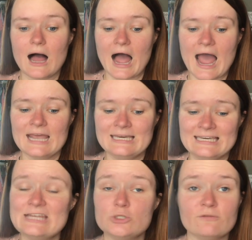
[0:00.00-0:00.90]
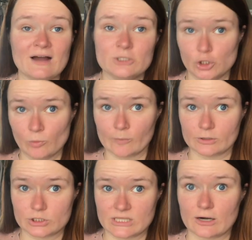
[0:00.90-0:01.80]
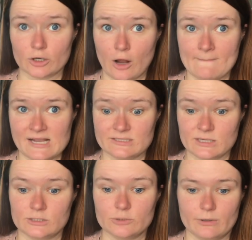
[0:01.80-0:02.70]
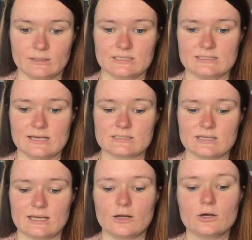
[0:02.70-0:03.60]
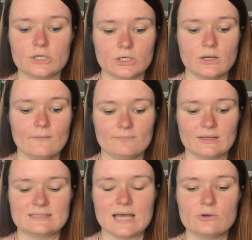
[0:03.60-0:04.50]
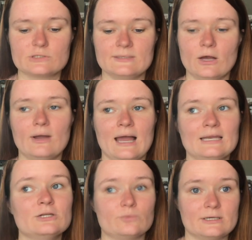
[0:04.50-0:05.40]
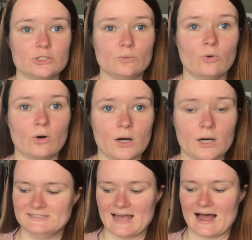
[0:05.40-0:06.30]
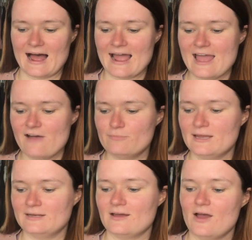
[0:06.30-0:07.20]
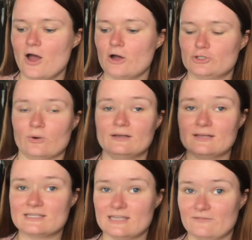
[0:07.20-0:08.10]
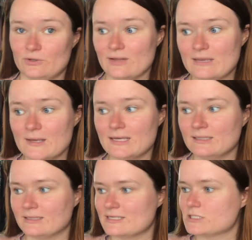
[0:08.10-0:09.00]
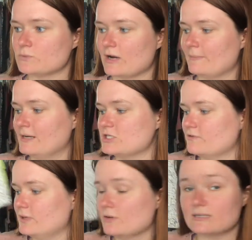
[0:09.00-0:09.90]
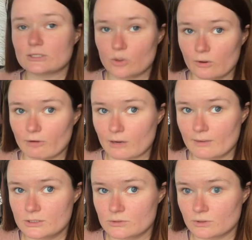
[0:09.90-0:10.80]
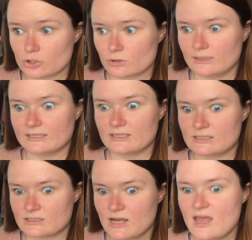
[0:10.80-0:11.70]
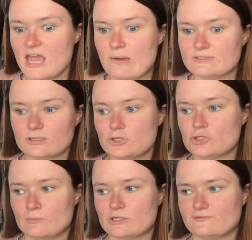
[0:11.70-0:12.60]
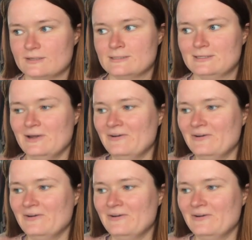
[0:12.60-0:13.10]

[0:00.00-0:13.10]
I need to find two more books that are amazing to put on this list. Like it already like tells me, okay, I need to read two more. Yeah, I have been adoring this. If you like making list recommendation videos, I totally recommend doing a journal like this. It was actually so much fun to do.